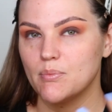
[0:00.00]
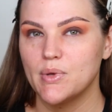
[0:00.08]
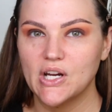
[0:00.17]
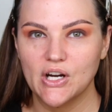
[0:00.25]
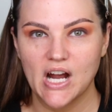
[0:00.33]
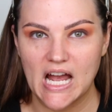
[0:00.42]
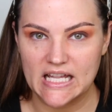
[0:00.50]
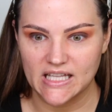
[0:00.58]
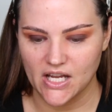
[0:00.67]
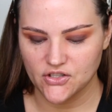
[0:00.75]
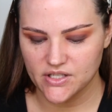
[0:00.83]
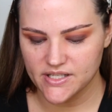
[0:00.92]
bigger
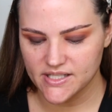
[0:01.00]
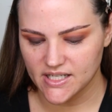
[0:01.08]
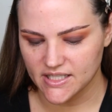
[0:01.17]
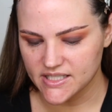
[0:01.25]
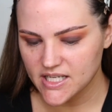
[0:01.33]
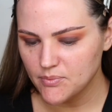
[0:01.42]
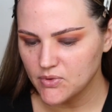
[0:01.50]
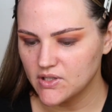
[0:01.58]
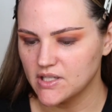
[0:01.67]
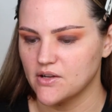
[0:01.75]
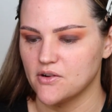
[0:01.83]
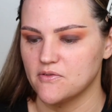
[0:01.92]
eyelashes than I
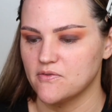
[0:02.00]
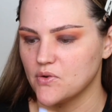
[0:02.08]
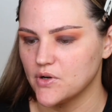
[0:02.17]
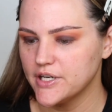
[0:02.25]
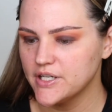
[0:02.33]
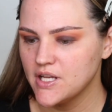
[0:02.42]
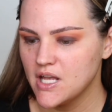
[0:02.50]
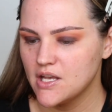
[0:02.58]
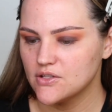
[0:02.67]
typically go for.